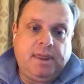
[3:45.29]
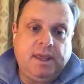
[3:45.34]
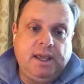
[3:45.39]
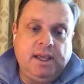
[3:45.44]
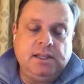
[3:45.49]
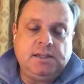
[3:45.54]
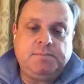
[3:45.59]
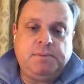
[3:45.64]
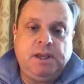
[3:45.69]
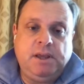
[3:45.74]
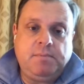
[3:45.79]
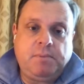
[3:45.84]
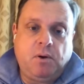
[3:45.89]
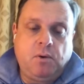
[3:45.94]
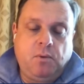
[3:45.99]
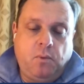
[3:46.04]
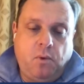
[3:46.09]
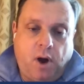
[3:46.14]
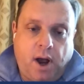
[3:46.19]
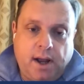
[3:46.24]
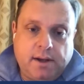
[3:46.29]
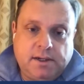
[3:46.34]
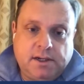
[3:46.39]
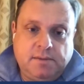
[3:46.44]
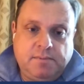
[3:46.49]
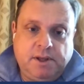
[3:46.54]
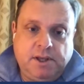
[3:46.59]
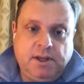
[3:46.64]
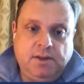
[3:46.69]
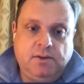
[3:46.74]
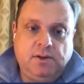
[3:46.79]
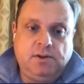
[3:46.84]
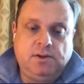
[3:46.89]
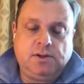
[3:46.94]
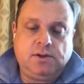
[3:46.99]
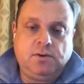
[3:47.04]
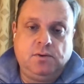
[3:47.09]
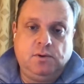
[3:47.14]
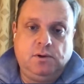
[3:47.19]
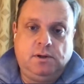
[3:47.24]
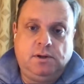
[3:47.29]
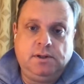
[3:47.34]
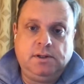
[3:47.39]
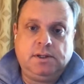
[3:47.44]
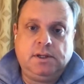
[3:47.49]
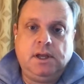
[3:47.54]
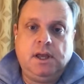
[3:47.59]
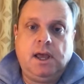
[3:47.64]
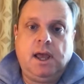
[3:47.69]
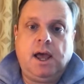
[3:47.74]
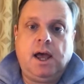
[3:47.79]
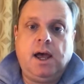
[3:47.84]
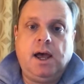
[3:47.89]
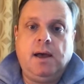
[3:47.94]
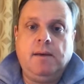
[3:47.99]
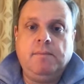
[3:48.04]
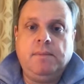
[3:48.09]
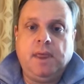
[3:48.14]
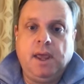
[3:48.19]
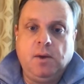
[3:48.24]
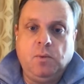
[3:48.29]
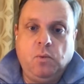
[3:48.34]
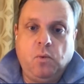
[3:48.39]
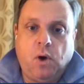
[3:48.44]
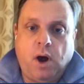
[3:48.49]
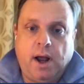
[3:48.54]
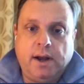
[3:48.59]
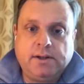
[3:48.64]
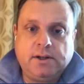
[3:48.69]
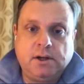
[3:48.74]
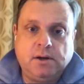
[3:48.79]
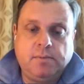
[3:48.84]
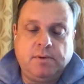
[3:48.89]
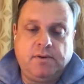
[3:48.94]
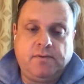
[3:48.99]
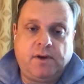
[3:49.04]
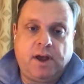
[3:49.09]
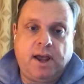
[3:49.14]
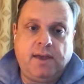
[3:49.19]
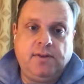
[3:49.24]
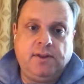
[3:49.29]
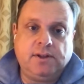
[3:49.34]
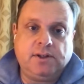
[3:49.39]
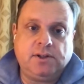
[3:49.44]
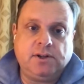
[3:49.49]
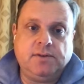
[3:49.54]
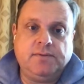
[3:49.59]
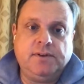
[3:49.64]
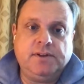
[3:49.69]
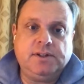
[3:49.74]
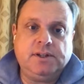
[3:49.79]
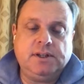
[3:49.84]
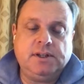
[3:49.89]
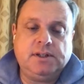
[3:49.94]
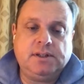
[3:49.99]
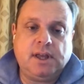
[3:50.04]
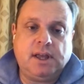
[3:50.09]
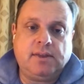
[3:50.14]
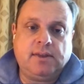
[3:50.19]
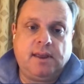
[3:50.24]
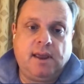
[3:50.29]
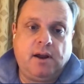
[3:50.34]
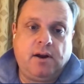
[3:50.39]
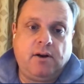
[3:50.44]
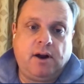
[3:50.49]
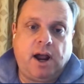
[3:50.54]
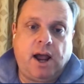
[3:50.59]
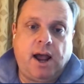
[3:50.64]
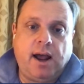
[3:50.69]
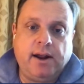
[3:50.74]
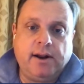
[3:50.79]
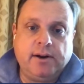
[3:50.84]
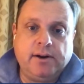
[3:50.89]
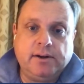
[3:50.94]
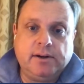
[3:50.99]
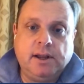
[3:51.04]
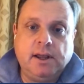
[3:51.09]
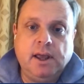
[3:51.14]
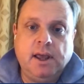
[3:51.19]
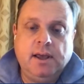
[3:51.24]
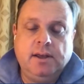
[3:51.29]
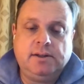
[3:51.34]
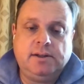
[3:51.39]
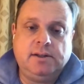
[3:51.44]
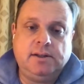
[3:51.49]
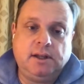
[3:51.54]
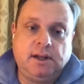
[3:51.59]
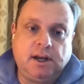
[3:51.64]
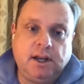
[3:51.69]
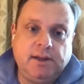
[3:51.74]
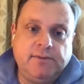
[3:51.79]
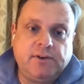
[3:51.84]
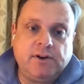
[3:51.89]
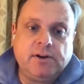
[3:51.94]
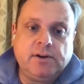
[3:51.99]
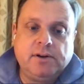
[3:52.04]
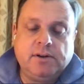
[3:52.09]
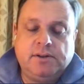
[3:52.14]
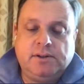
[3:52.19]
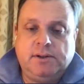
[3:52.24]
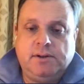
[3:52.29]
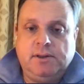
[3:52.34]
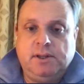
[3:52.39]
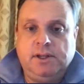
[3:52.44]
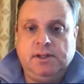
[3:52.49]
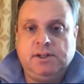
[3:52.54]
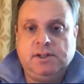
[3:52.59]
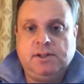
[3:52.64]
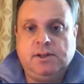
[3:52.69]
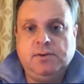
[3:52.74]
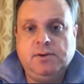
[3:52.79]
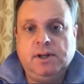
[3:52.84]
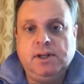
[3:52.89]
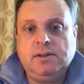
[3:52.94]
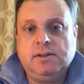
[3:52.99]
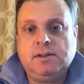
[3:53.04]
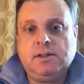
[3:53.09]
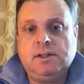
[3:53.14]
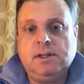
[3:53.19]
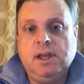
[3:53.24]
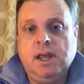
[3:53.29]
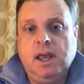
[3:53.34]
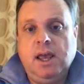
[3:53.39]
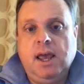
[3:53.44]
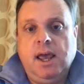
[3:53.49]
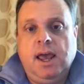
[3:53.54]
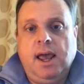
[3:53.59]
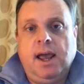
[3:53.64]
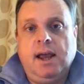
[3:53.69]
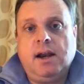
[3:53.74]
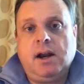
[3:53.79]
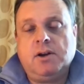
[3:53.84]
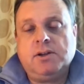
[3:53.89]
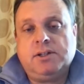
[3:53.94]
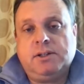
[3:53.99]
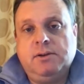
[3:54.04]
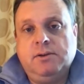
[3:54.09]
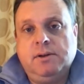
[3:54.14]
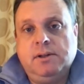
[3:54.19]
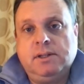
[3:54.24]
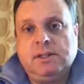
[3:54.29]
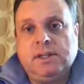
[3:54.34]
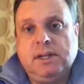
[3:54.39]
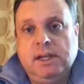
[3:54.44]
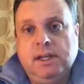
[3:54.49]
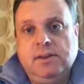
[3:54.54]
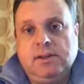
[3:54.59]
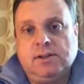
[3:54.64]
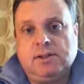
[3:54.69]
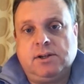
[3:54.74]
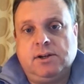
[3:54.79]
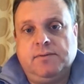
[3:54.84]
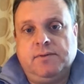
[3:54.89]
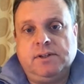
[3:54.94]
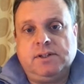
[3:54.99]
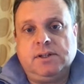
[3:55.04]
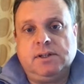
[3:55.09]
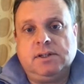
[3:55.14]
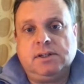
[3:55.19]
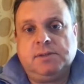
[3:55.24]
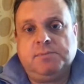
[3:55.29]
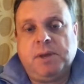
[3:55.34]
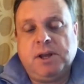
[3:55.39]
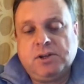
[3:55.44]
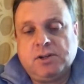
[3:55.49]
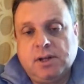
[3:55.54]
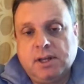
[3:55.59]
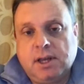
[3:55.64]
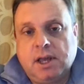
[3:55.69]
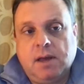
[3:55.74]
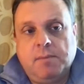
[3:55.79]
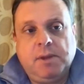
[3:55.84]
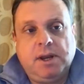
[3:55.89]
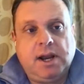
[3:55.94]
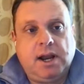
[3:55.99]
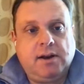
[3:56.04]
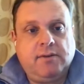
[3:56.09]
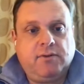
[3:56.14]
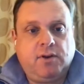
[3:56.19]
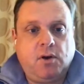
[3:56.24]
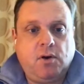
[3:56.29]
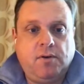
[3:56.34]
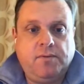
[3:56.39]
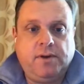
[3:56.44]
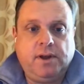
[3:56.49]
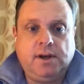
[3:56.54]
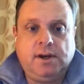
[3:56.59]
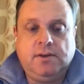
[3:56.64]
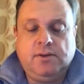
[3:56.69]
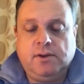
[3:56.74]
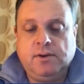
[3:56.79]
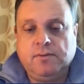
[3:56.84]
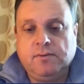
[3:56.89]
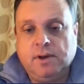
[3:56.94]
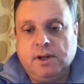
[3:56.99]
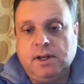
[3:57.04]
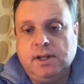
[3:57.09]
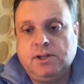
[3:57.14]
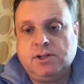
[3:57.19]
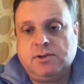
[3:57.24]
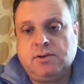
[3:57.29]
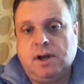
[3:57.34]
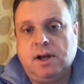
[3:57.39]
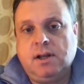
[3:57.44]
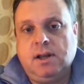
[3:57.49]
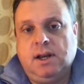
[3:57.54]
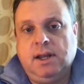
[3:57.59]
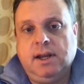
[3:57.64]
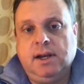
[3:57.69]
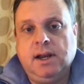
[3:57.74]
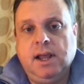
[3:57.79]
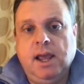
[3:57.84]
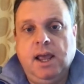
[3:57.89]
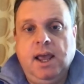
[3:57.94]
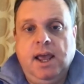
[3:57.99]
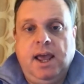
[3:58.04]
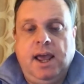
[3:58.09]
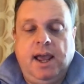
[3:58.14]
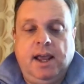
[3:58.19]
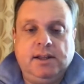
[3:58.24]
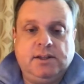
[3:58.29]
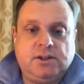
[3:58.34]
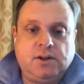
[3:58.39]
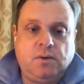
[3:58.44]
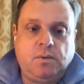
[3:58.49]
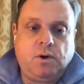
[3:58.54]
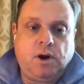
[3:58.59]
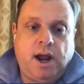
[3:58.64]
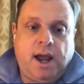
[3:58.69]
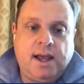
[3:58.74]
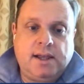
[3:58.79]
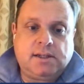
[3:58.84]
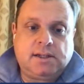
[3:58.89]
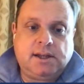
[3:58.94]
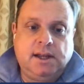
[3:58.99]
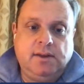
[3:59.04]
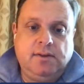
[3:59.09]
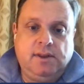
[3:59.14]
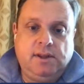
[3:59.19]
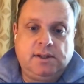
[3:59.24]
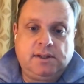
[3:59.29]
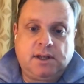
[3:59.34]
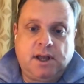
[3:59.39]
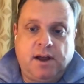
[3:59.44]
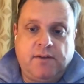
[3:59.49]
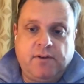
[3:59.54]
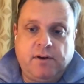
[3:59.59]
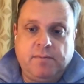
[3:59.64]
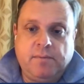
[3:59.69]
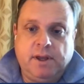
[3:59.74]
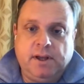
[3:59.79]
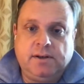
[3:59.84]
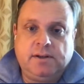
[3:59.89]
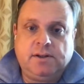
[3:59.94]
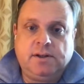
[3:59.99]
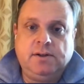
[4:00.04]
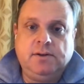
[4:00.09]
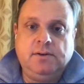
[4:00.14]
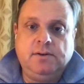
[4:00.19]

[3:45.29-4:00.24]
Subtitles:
these people want to be in the schools. They want to provide the services that they are hired to deliver to these students. And our students need the services, especially coming out of COVID. They're really struggling. And so we're asking this government